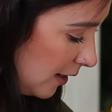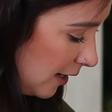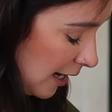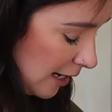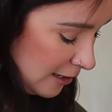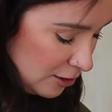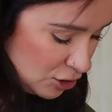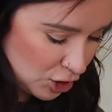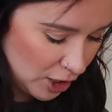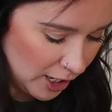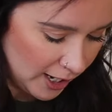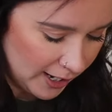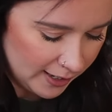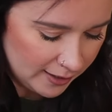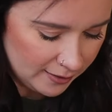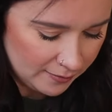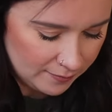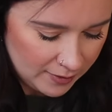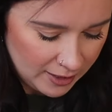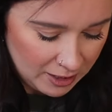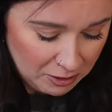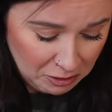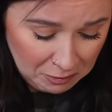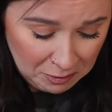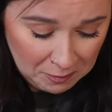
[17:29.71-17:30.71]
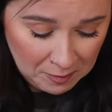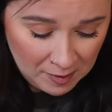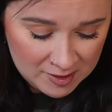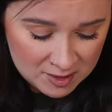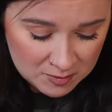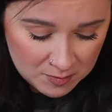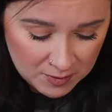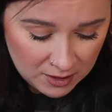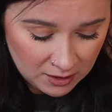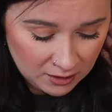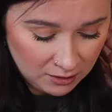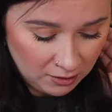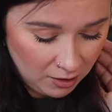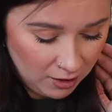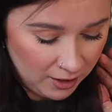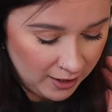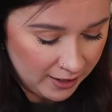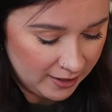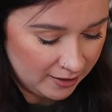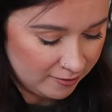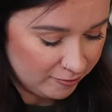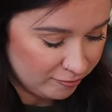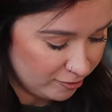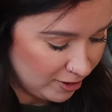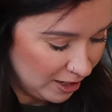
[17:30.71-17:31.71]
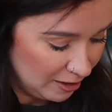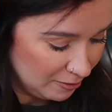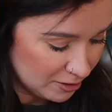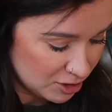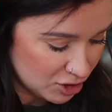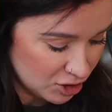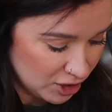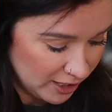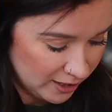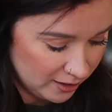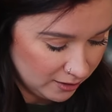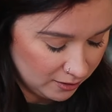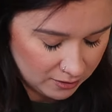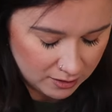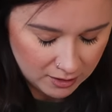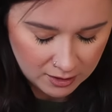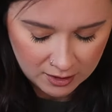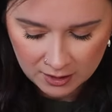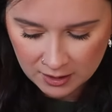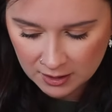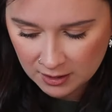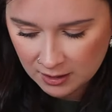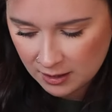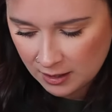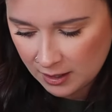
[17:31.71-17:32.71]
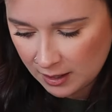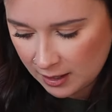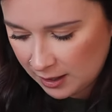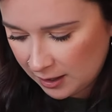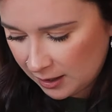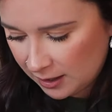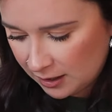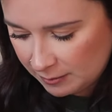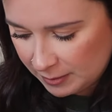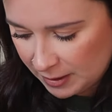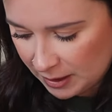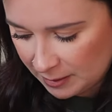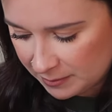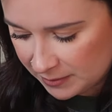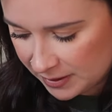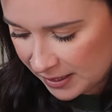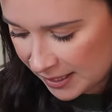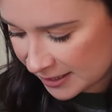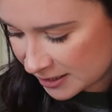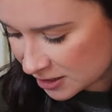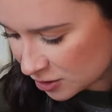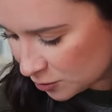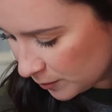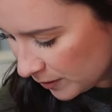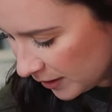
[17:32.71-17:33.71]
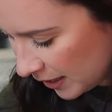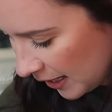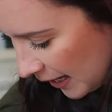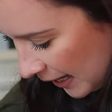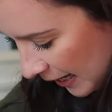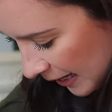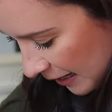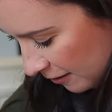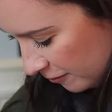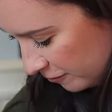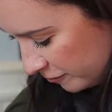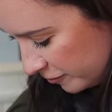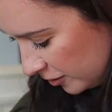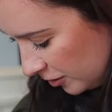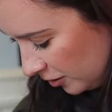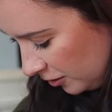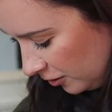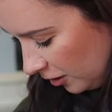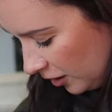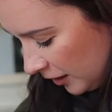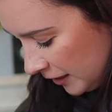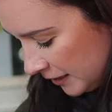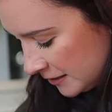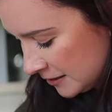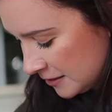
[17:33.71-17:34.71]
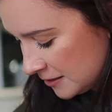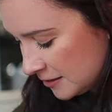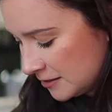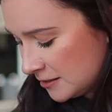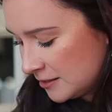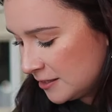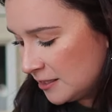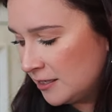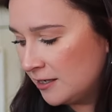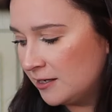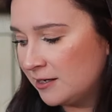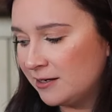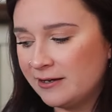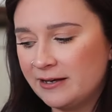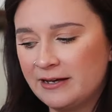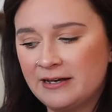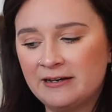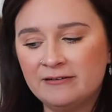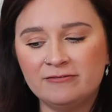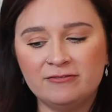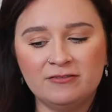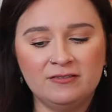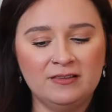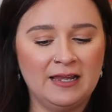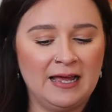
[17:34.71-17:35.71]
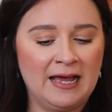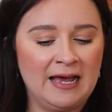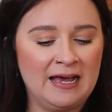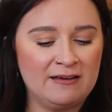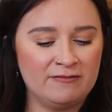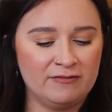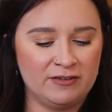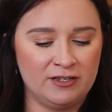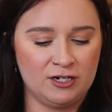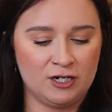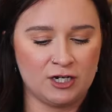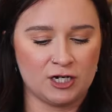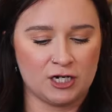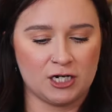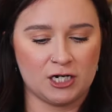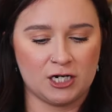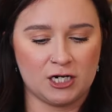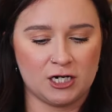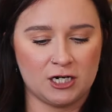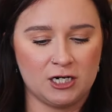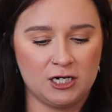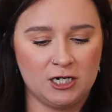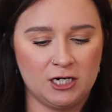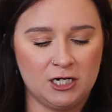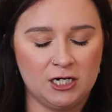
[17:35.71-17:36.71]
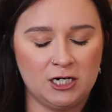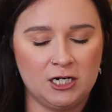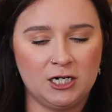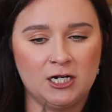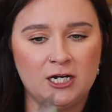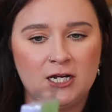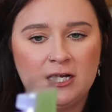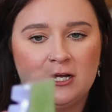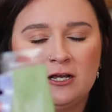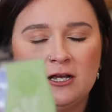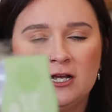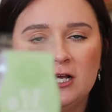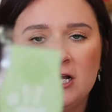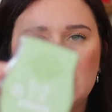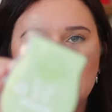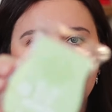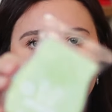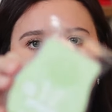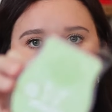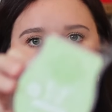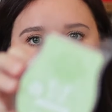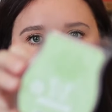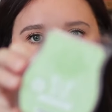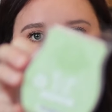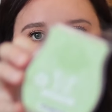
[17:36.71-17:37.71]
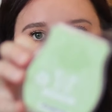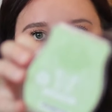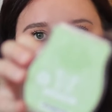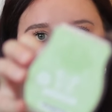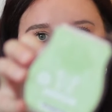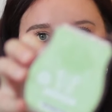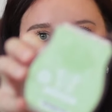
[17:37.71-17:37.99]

I'll try it. It reminds me a lot of Flower Child. Uh, next we have lots of lavender, Lots of